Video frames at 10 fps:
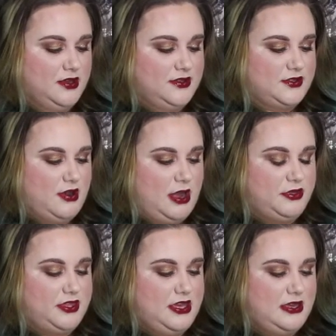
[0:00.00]
So I'm
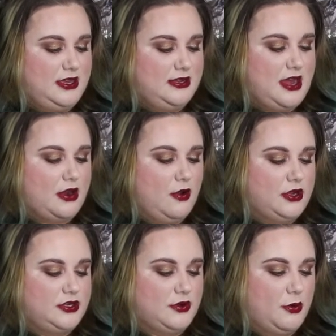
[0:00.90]
thinking not
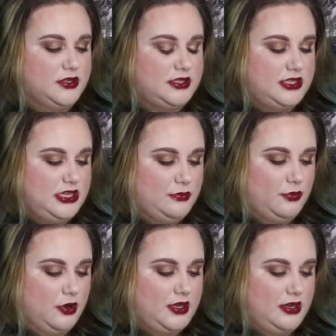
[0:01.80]
only do I want to keep
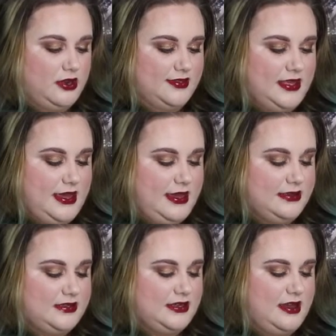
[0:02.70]
working on
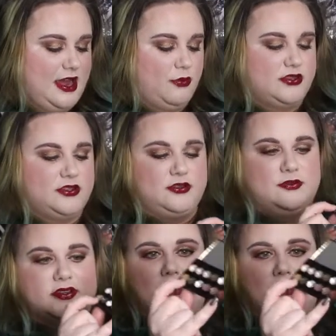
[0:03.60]
that, I want to use